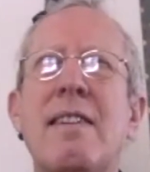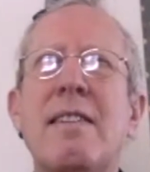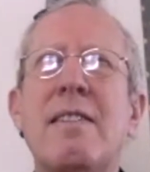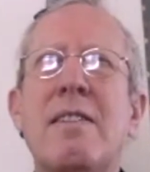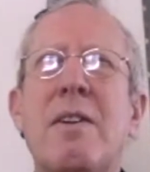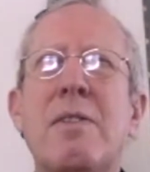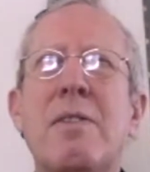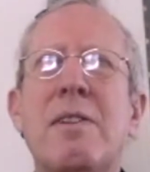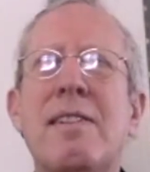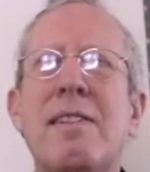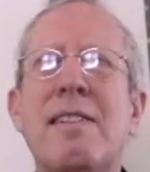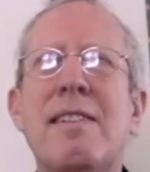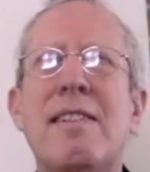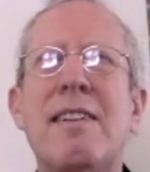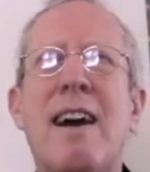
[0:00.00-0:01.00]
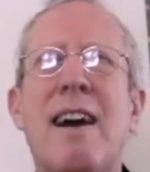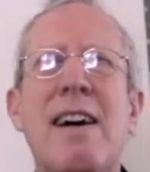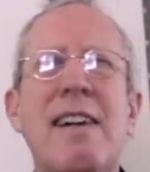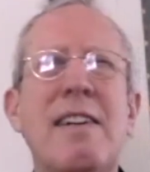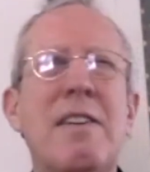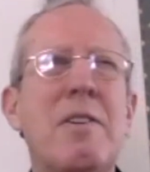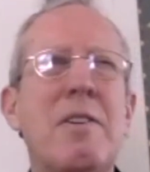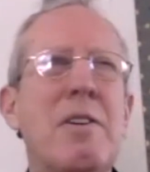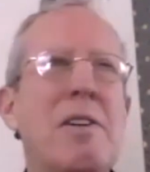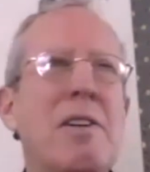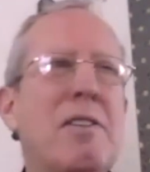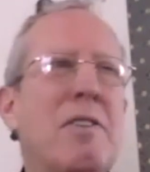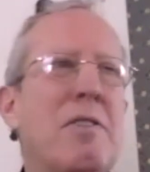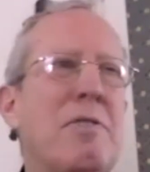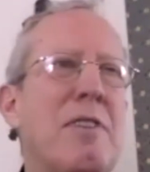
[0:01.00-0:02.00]
Dogen and Heidegger are
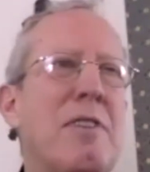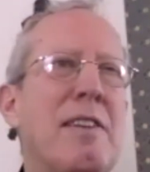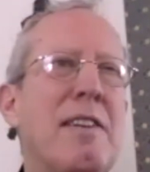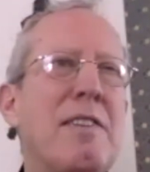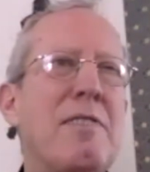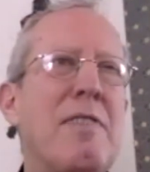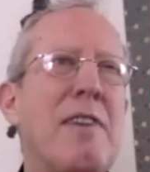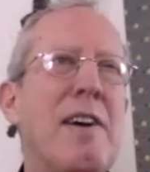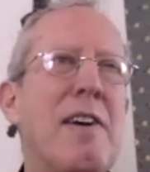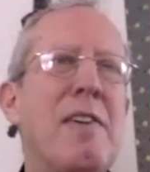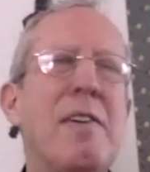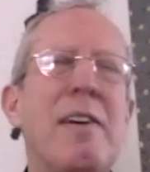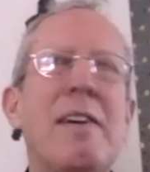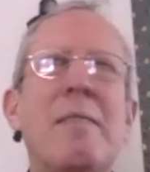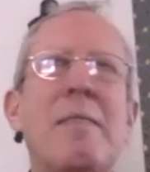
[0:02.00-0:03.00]
using this very